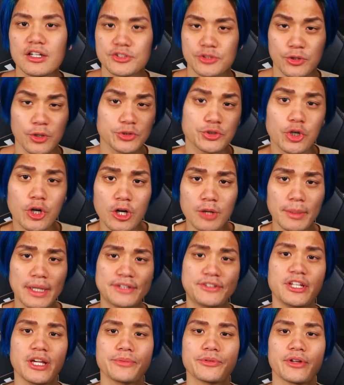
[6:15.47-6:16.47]
So those are all my
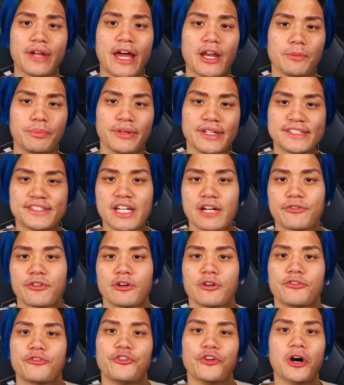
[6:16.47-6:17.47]
tips on how to play Zephyr
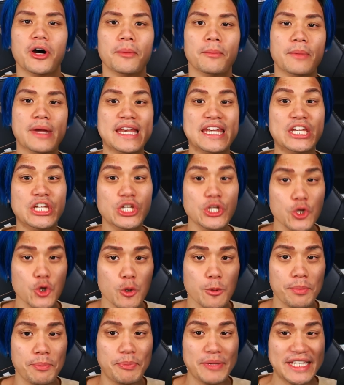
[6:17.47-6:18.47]
from
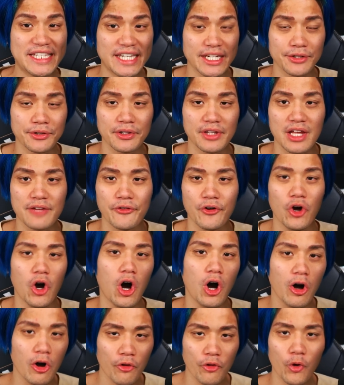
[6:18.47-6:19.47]
noob beginner level
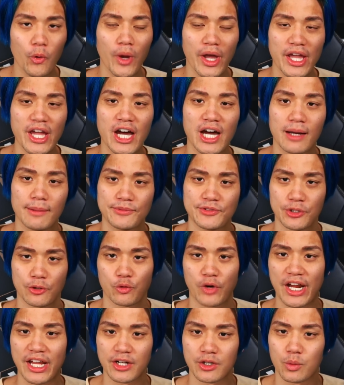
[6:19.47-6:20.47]
all the way up to
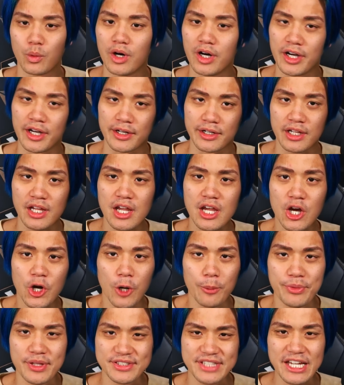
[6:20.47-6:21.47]
rank 1. Hope
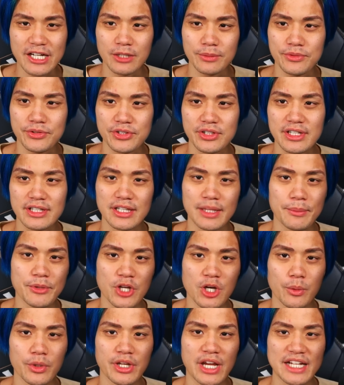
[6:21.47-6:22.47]
this helped. Let me know
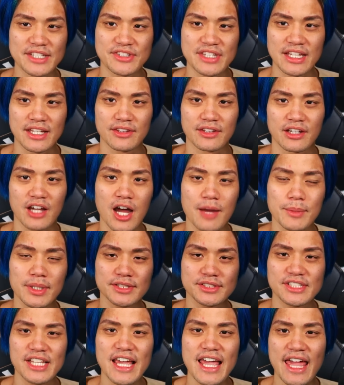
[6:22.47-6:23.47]
what you guys think in the comments,
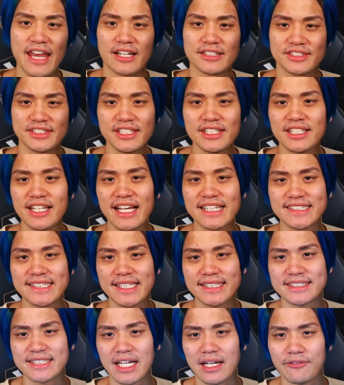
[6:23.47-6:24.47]
and I'll see you guys next
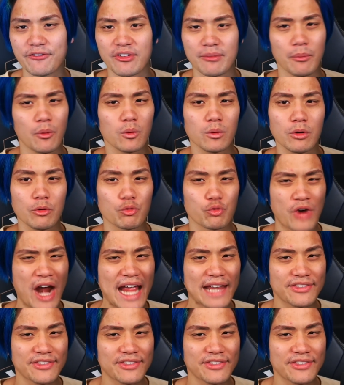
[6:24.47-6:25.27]
time for more rat